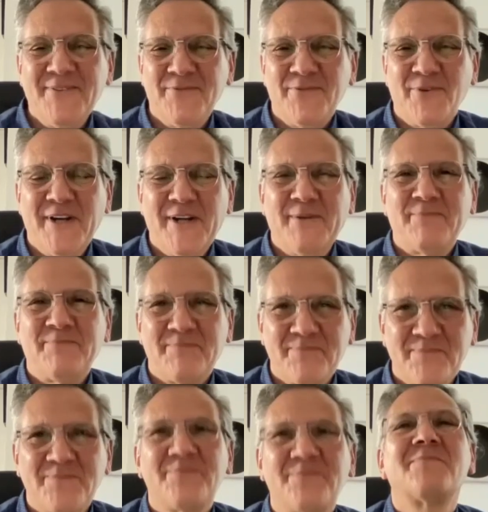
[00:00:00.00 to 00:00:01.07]
That's what it's all
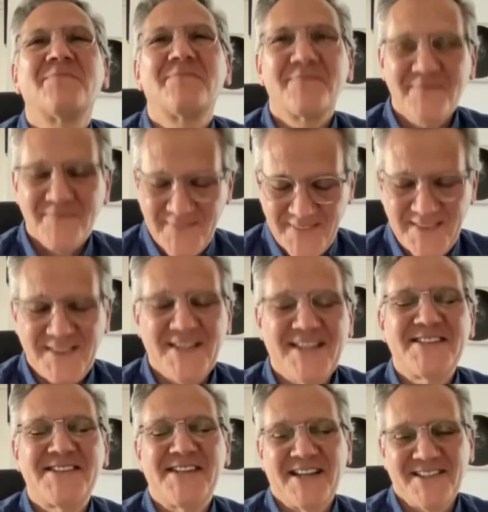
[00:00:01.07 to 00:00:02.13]
about.
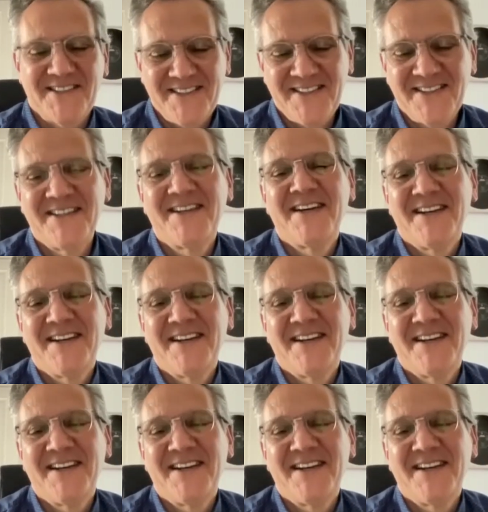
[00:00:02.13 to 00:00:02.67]
Exactly. That's what we can really